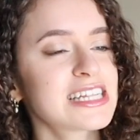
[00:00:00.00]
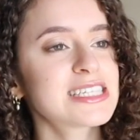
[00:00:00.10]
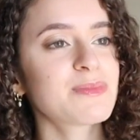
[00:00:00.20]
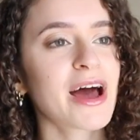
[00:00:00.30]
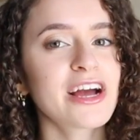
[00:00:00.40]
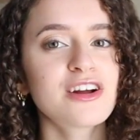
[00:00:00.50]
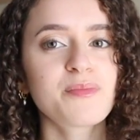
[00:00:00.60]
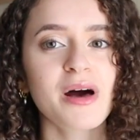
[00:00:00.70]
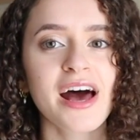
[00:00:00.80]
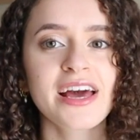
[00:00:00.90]

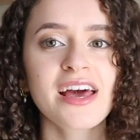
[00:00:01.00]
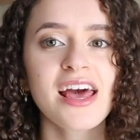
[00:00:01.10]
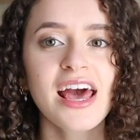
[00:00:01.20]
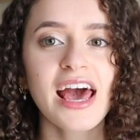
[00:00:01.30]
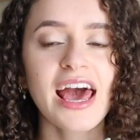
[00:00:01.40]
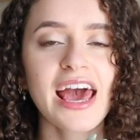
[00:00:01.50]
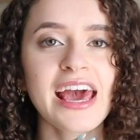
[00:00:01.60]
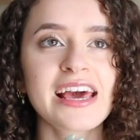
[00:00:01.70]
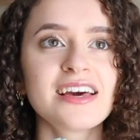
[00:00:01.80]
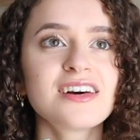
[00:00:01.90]
inspired by
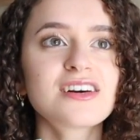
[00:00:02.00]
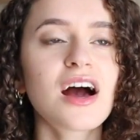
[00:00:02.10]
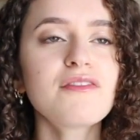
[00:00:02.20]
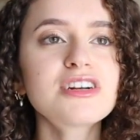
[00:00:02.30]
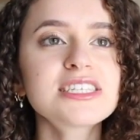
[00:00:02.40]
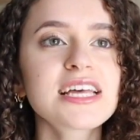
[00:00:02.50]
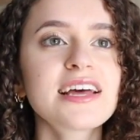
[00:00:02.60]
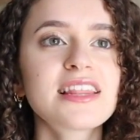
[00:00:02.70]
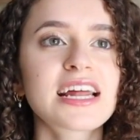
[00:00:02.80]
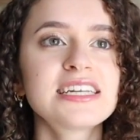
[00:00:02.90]
a cover
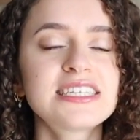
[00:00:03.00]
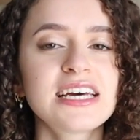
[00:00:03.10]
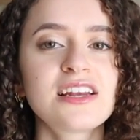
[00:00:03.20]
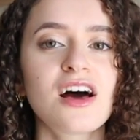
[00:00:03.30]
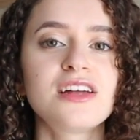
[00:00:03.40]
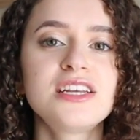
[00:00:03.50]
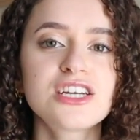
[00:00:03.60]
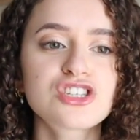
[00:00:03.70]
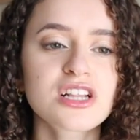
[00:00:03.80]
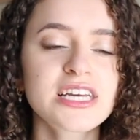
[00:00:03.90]
design that I did
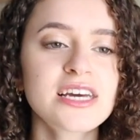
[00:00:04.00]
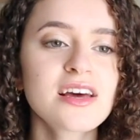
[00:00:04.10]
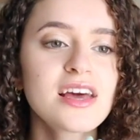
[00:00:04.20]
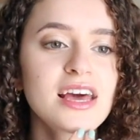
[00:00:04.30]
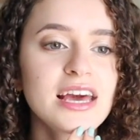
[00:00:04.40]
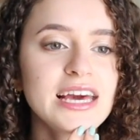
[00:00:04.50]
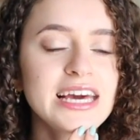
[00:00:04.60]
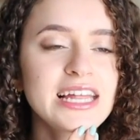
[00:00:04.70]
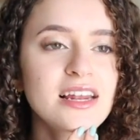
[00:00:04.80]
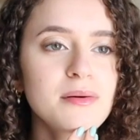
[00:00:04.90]
initially
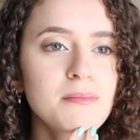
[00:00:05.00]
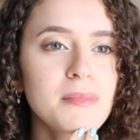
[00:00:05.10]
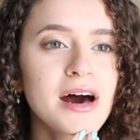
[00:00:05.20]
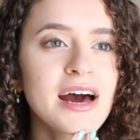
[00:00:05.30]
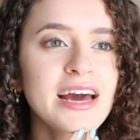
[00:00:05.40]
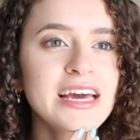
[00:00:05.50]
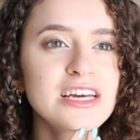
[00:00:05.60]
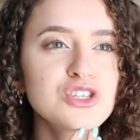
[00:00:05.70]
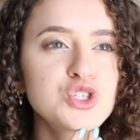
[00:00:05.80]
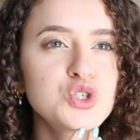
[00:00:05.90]
in
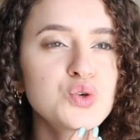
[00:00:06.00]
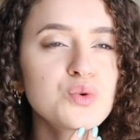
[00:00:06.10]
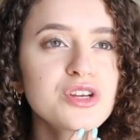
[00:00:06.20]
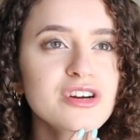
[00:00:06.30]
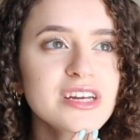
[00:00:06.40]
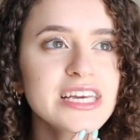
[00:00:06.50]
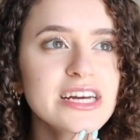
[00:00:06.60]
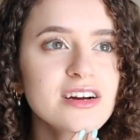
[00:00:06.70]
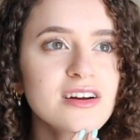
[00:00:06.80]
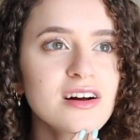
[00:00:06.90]
my junior
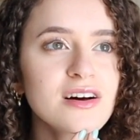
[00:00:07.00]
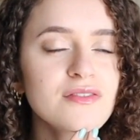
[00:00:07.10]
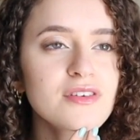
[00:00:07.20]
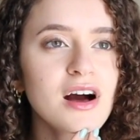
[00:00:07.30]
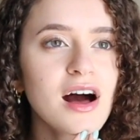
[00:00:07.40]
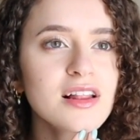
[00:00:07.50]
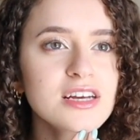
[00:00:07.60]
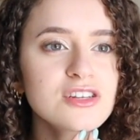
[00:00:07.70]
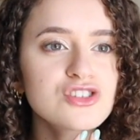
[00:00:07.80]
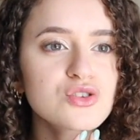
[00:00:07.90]
year of
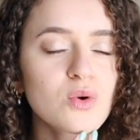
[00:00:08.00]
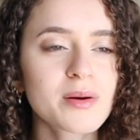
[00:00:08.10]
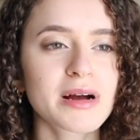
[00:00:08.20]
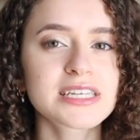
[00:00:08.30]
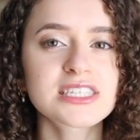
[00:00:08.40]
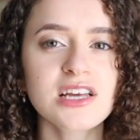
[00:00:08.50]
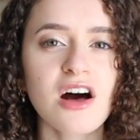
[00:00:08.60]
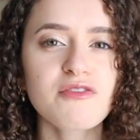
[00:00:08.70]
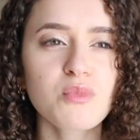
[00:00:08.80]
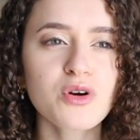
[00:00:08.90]
college, or my
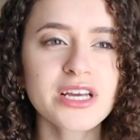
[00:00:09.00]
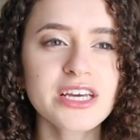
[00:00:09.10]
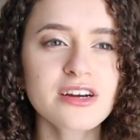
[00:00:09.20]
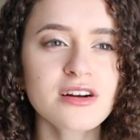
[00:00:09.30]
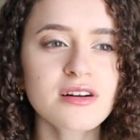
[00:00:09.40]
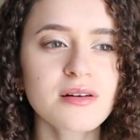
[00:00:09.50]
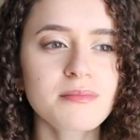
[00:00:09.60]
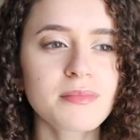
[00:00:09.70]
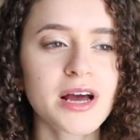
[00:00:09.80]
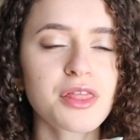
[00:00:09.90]
sophomore year,
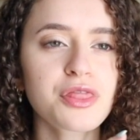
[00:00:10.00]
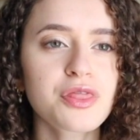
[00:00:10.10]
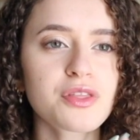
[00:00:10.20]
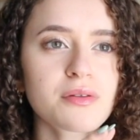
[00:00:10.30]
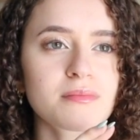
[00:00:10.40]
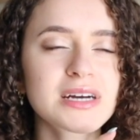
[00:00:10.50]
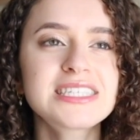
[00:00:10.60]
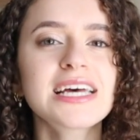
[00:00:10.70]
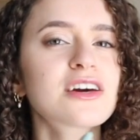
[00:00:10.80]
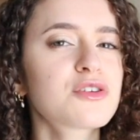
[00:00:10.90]
my
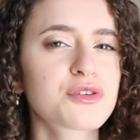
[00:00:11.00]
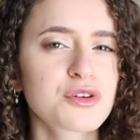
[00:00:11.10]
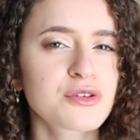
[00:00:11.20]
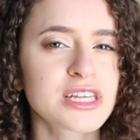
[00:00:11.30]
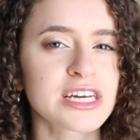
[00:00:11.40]
second or third